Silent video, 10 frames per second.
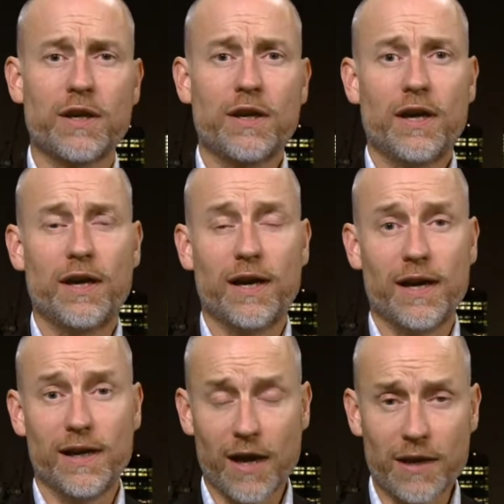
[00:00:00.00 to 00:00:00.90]

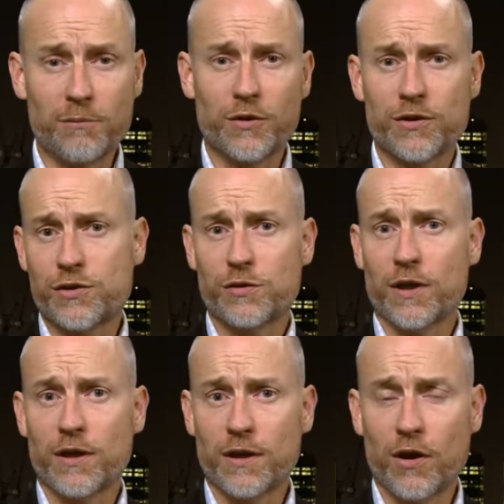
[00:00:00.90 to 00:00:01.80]
alignment
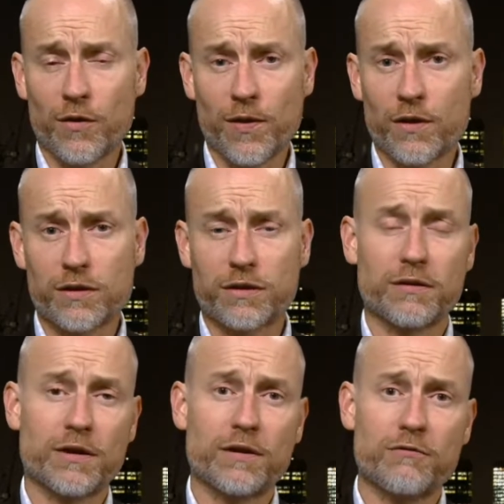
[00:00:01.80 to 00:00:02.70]
on those
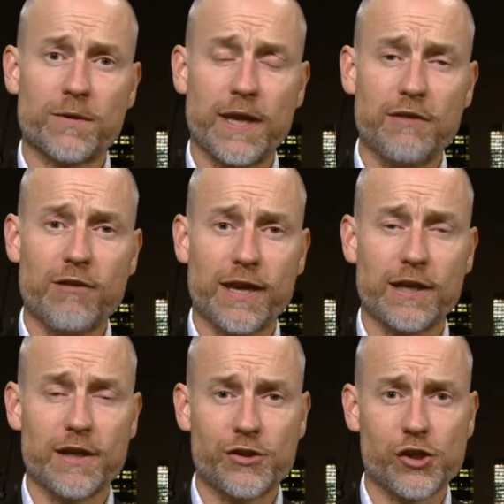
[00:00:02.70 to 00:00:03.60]
key
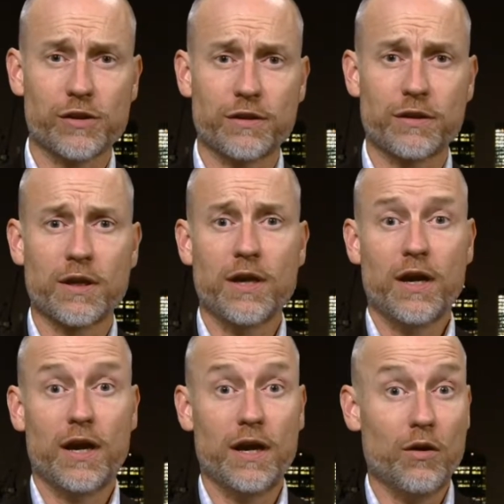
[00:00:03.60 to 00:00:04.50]
regulations,
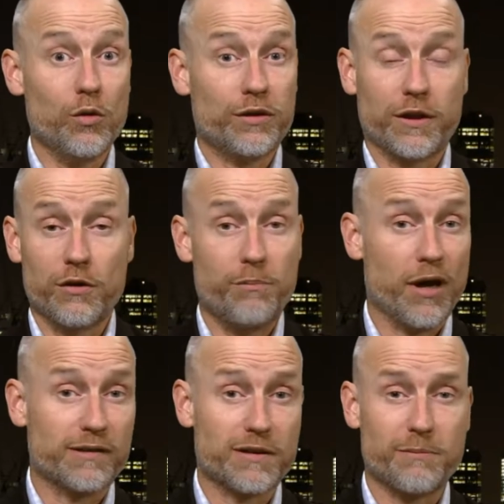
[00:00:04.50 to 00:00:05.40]
also
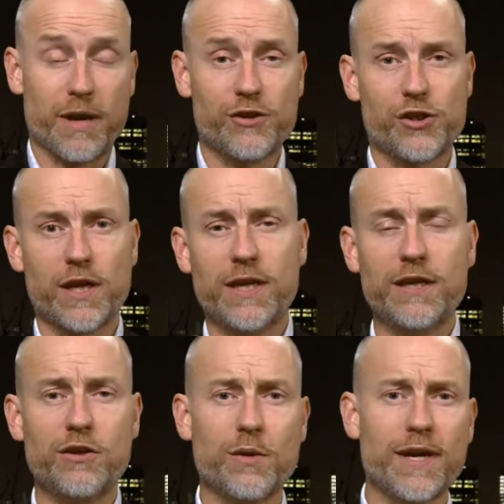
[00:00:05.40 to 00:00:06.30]
participation in
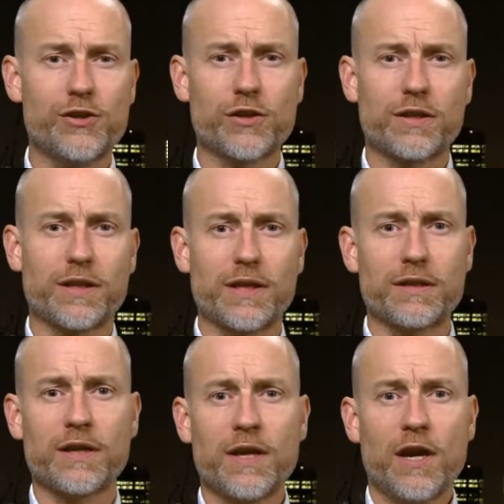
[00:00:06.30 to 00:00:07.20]
EU
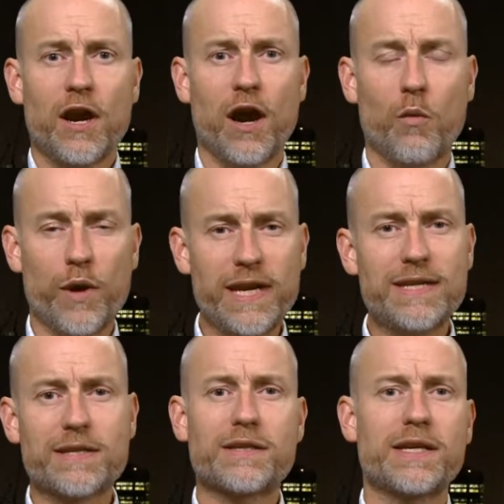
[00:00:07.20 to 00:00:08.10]
agencies. We need
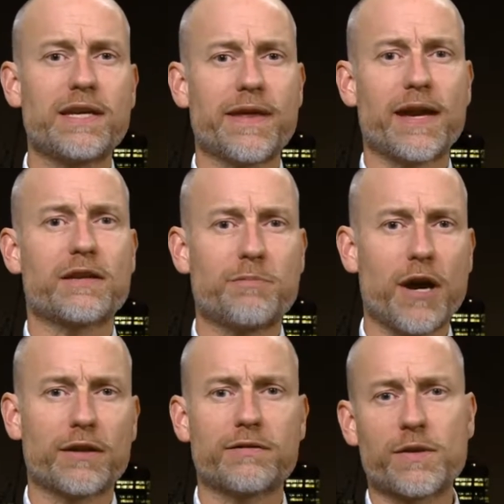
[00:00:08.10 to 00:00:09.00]
to see that as
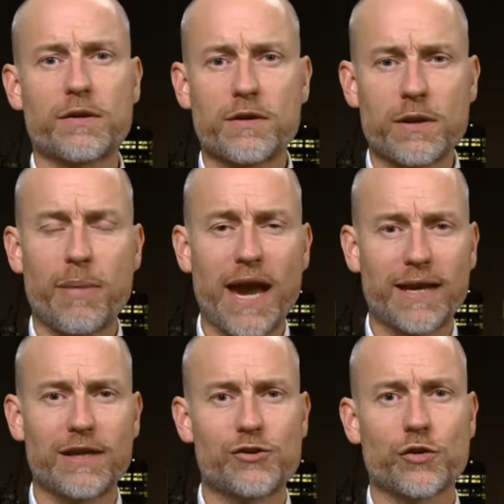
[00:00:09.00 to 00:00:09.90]
part of the
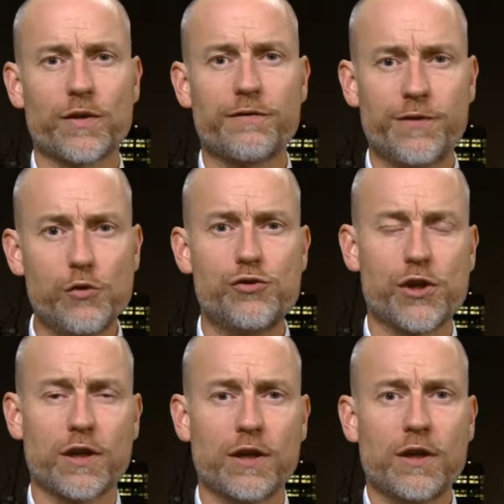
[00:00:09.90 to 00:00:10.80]
package on the
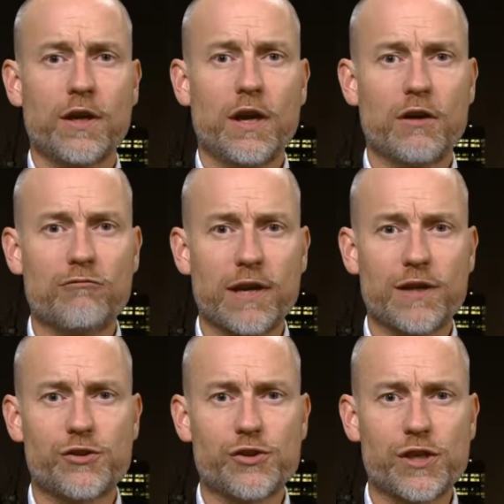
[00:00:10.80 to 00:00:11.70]
future
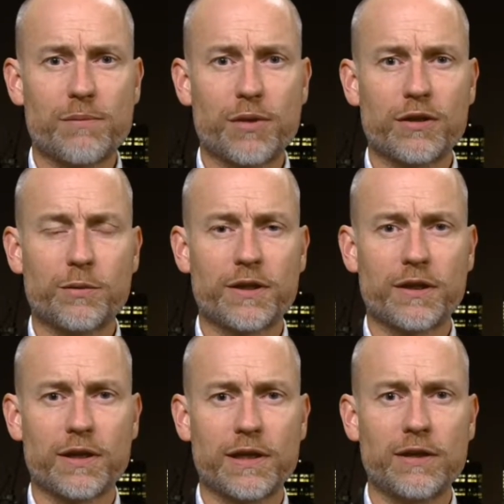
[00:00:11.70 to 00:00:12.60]
relationship, because we're
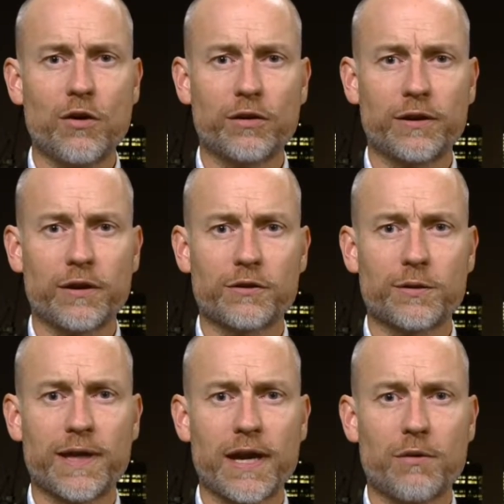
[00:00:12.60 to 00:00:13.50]
certainly not going to
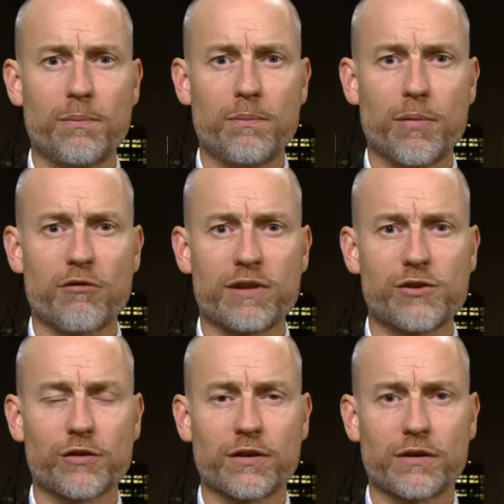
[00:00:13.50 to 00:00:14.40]
allow Boris
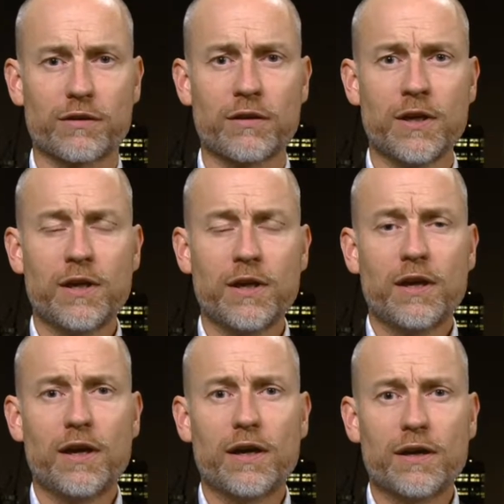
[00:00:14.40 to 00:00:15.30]
Johnson
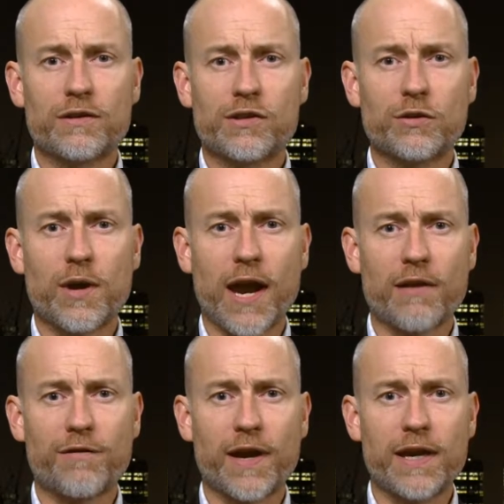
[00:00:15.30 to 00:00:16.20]
to
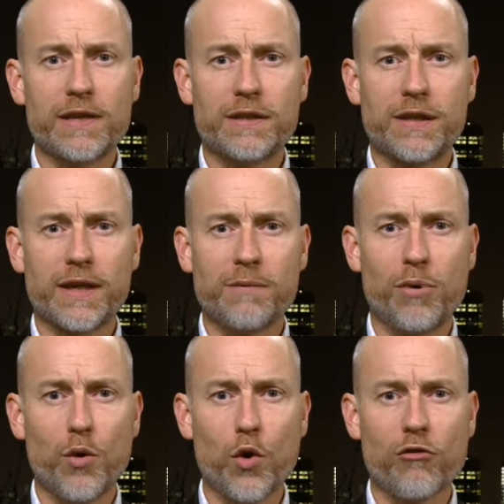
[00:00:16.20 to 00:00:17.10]
have a
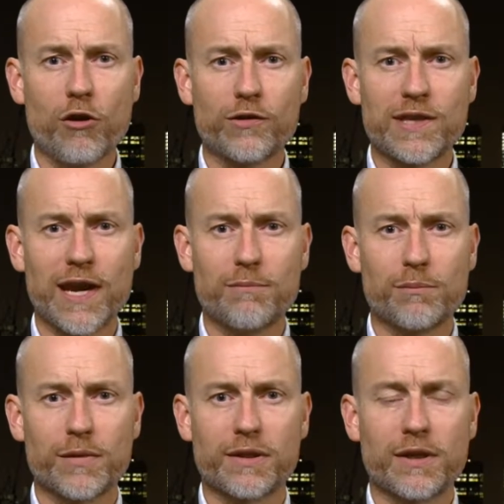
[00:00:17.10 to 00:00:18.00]

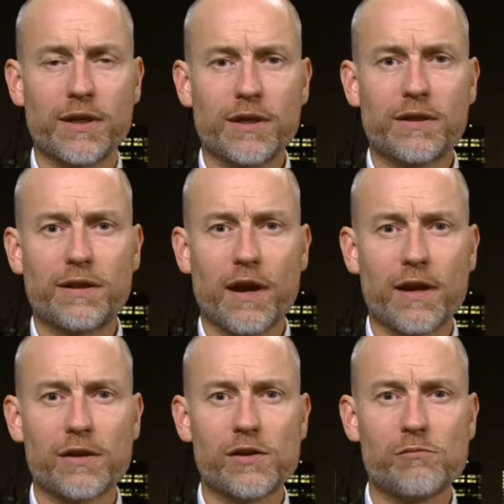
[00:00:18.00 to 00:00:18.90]
Singapore-on-Thames
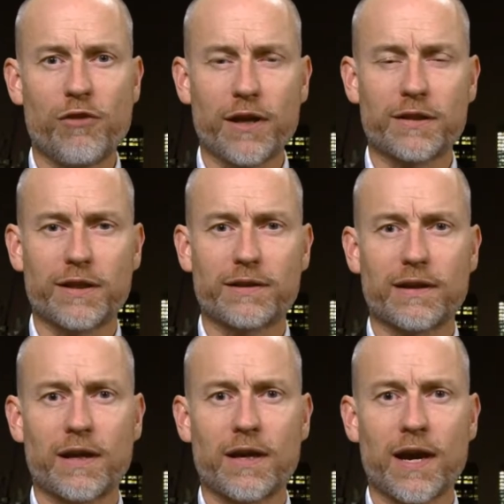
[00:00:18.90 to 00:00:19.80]
style Brexit,
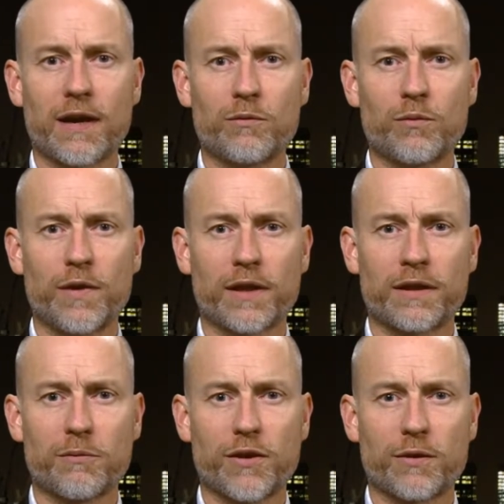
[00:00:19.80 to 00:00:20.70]
and that's
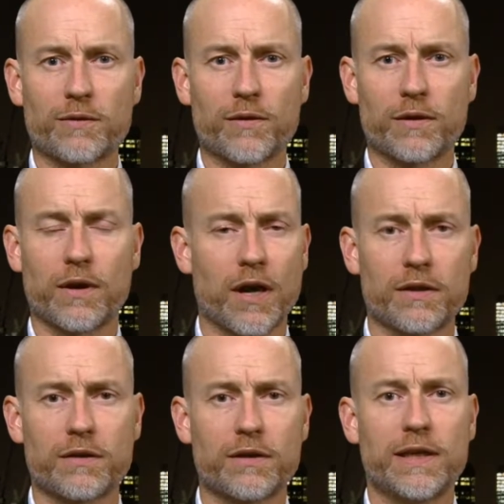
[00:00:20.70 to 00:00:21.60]
something that I
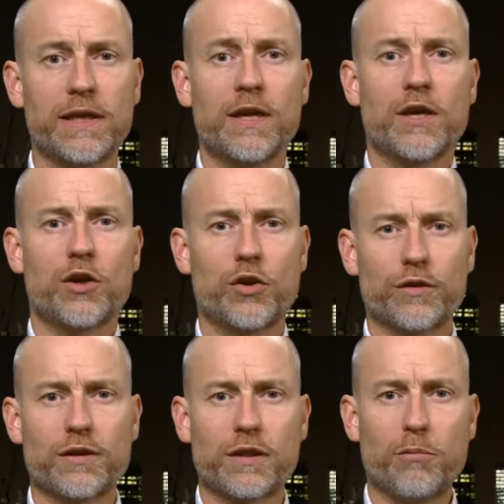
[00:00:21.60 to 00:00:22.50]
certainly
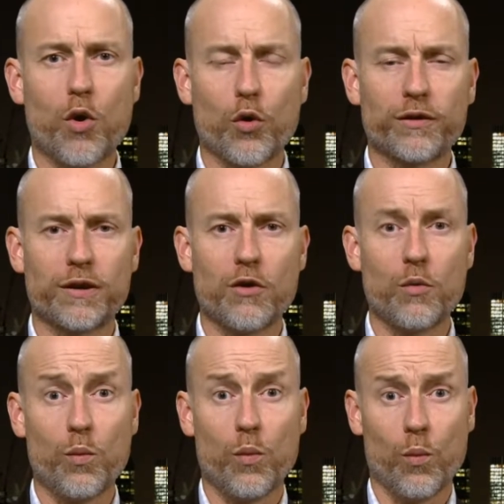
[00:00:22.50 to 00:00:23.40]
couldn't support. So
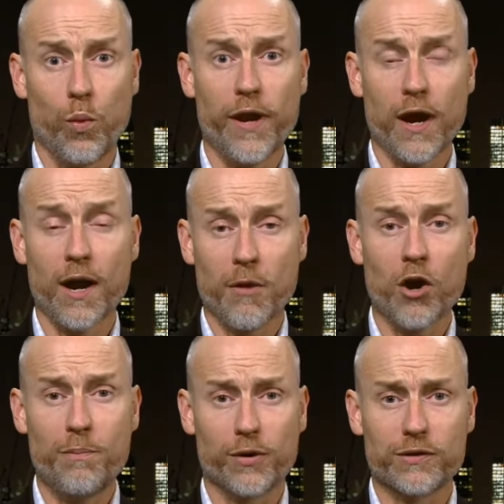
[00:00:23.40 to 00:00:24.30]
I'm
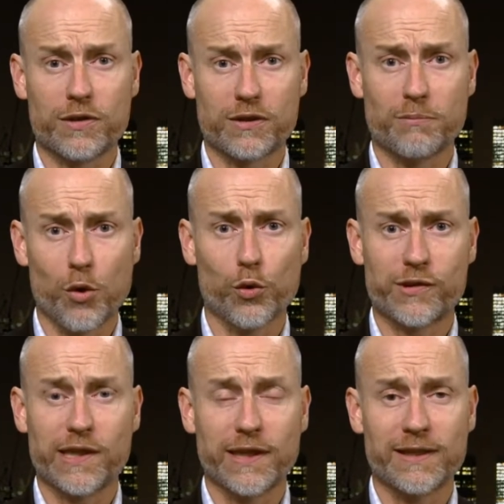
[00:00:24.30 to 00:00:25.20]
open to
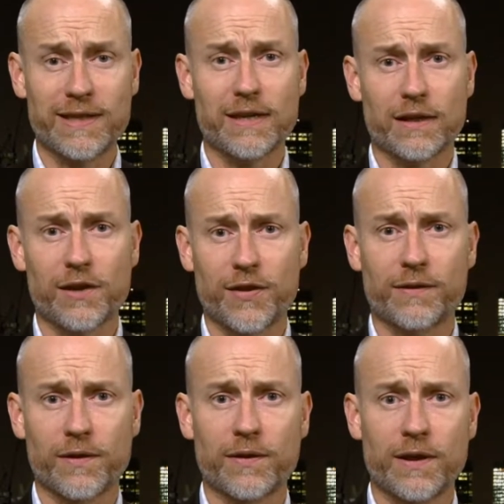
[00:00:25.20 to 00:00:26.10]
supporting a deal. I think
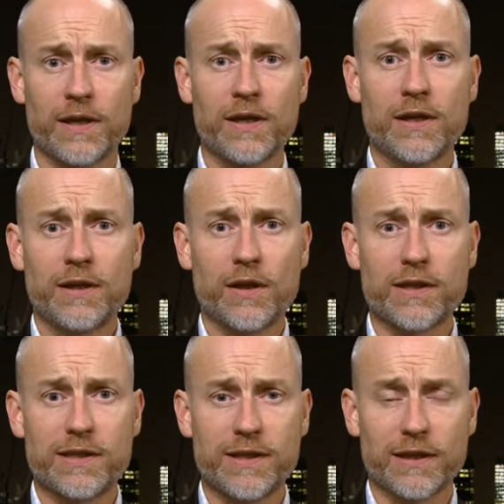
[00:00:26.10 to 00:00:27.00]
that the
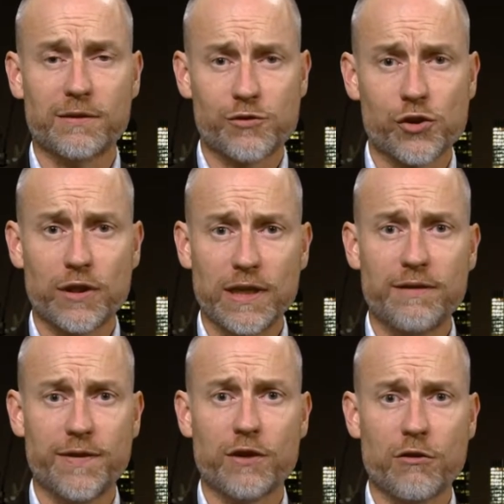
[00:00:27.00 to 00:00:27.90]
United Kingdom should
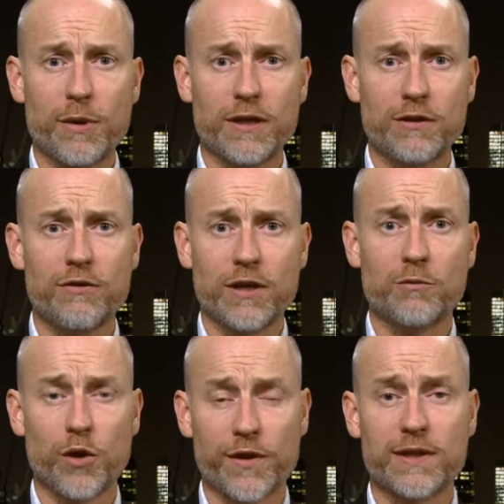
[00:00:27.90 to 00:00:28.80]
leave the European Union
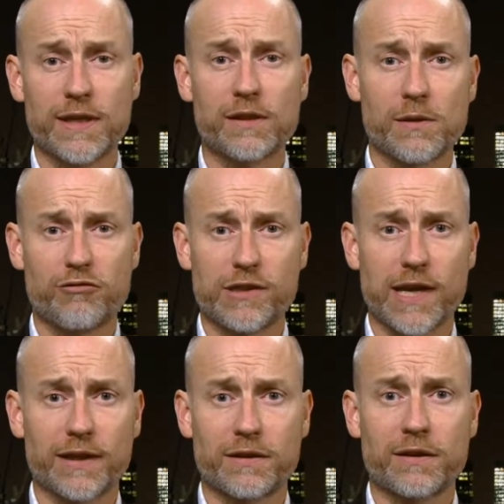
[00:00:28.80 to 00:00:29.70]
with a deal that
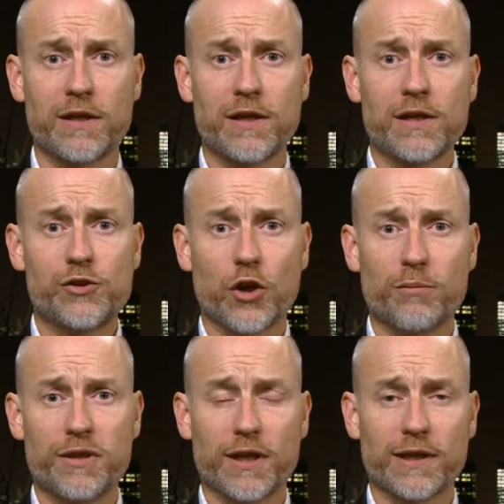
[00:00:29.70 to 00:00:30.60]
protects
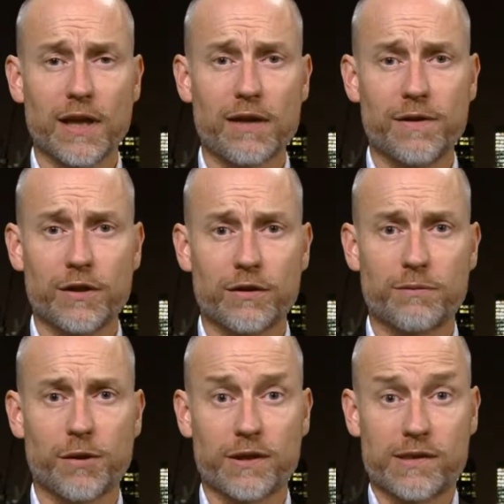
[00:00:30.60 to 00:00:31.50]
jobs and livelihoods.
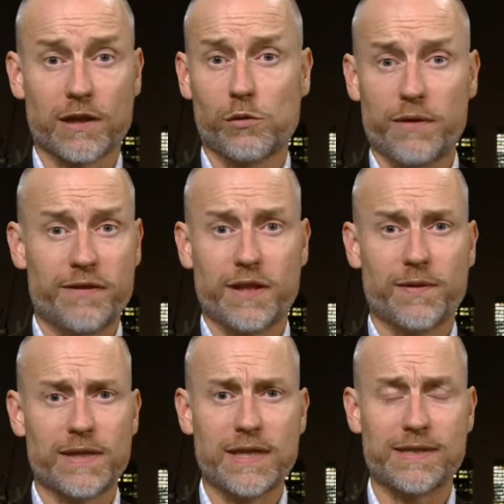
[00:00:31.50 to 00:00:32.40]
But until we've seen
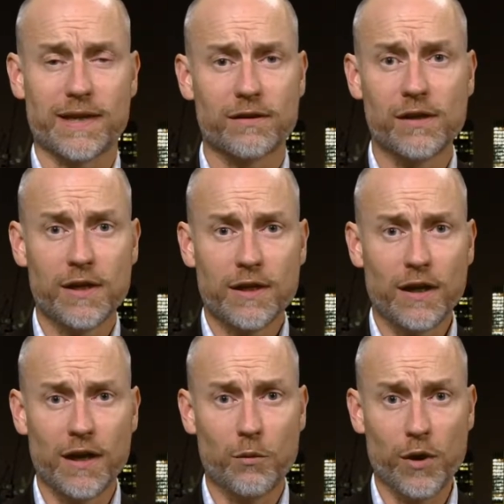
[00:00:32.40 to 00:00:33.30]
the detail,
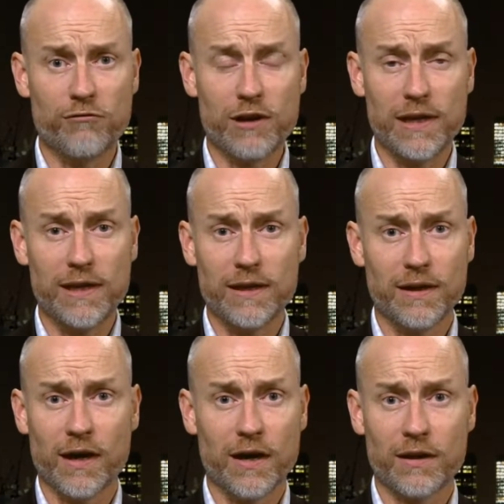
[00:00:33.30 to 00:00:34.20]
we really
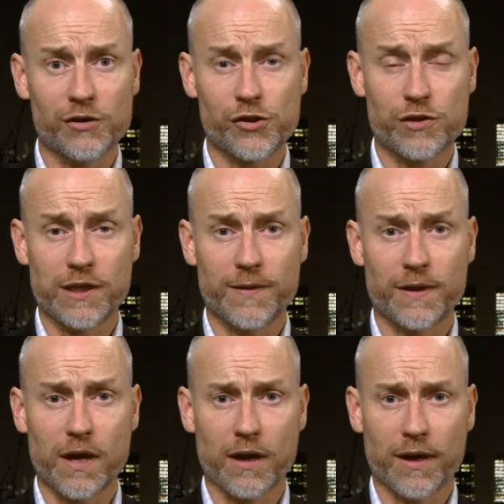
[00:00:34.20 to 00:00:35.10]
are shooting in the
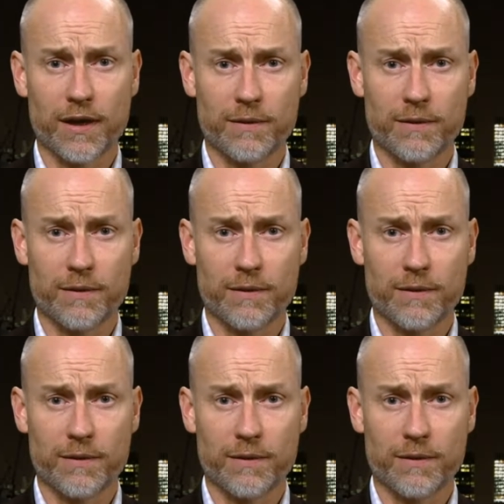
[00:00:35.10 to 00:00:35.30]
dark here.